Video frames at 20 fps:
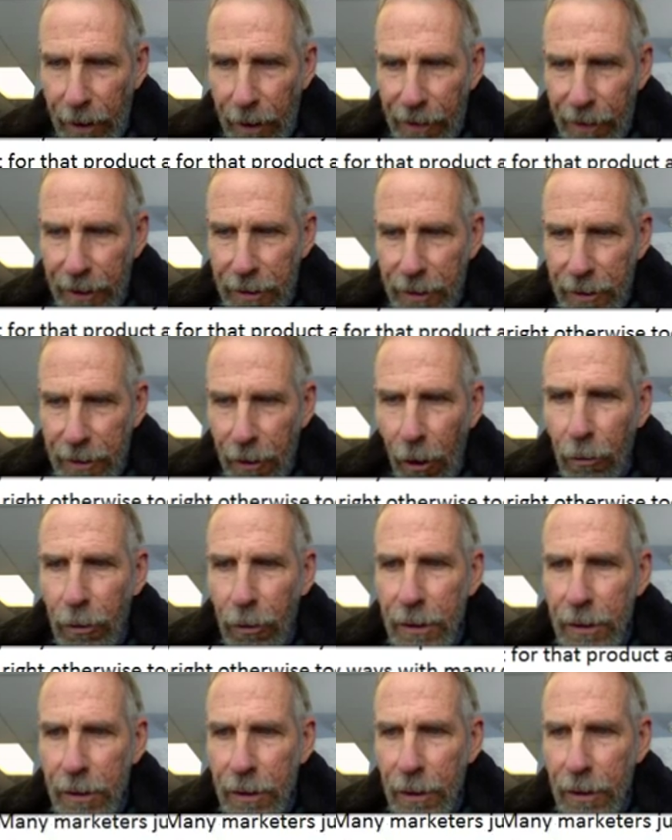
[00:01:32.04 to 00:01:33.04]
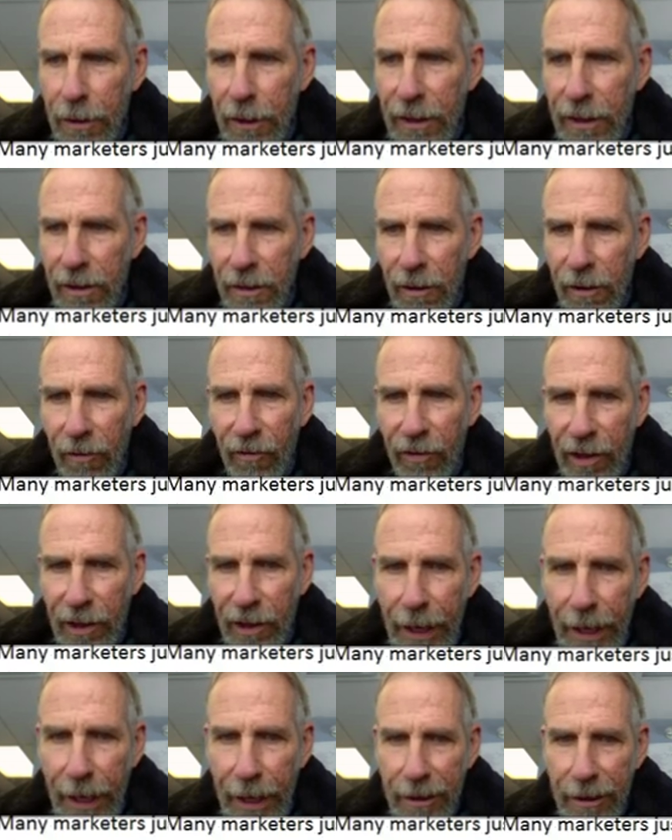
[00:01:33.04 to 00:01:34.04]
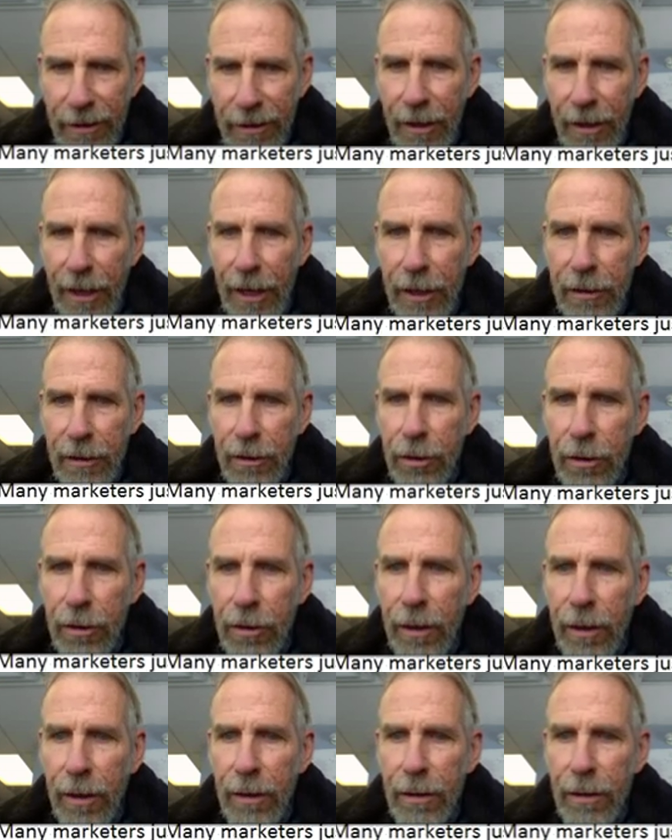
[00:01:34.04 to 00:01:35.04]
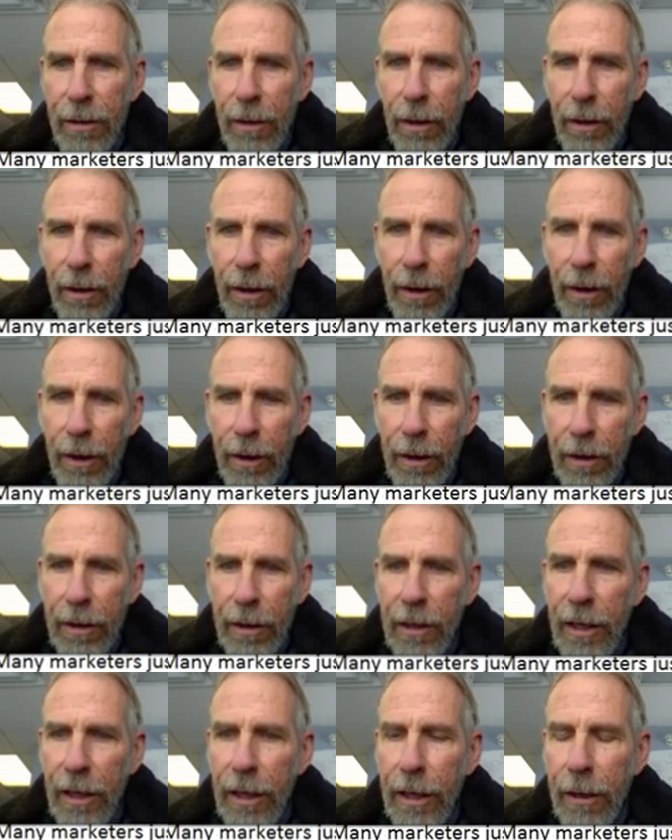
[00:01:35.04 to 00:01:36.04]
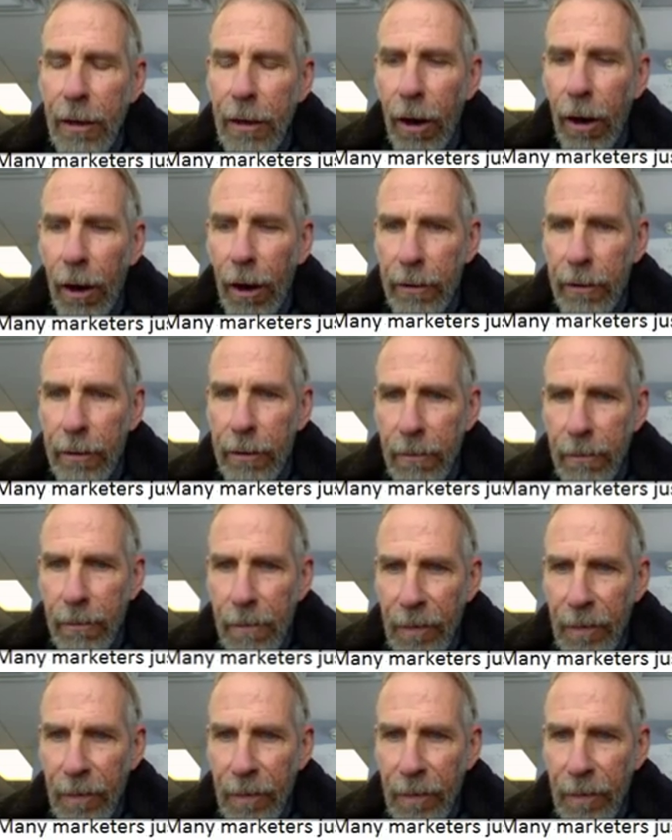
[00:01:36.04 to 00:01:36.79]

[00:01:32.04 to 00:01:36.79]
there's always a list of links that you can click on.